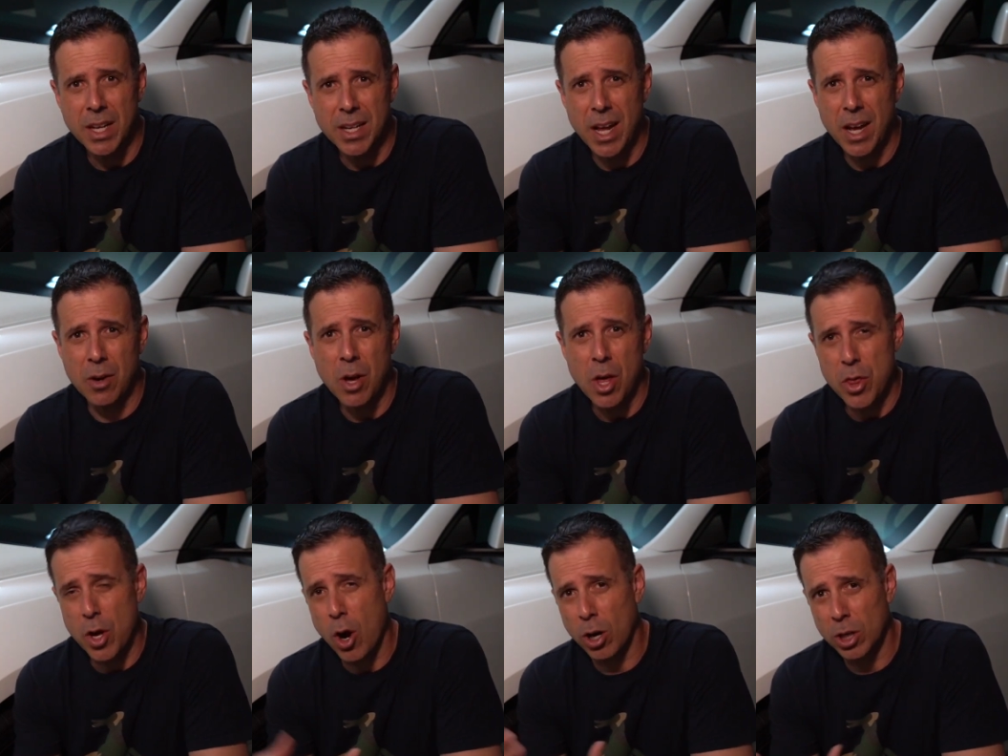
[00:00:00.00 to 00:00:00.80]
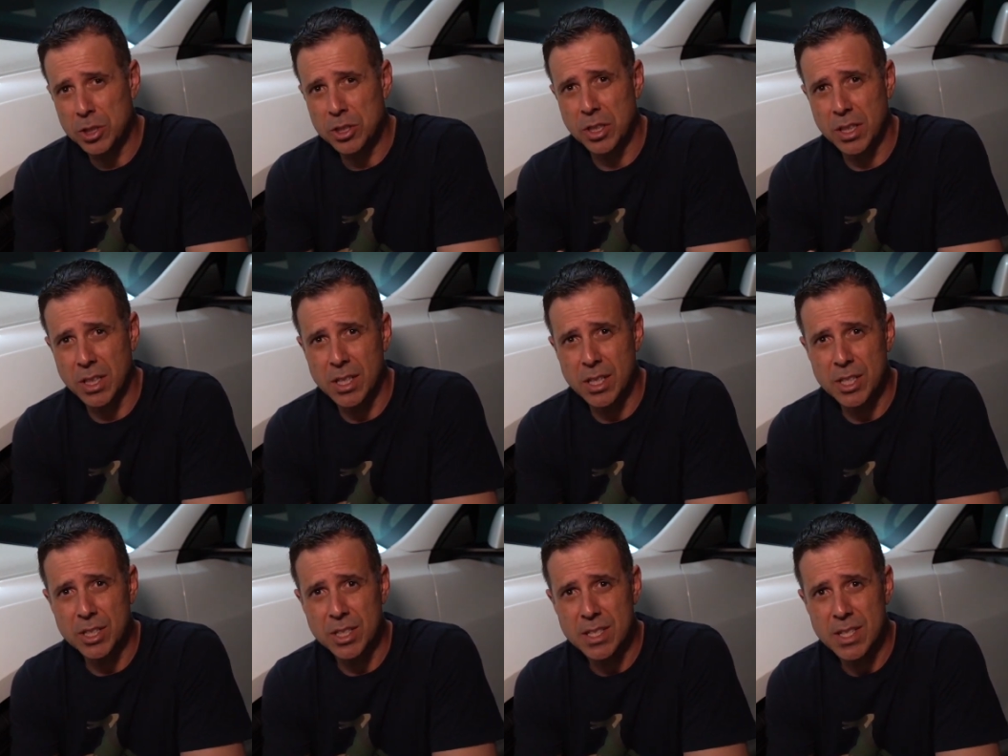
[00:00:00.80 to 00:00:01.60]
Now, the harsher the
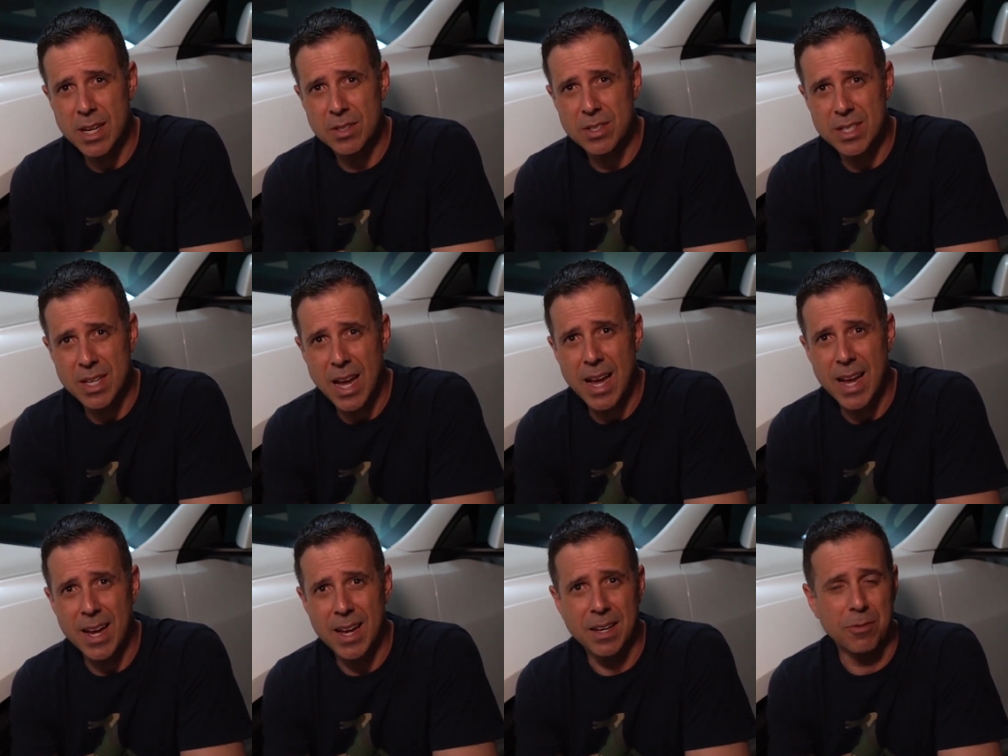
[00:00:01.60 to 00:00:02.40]
conditions outside,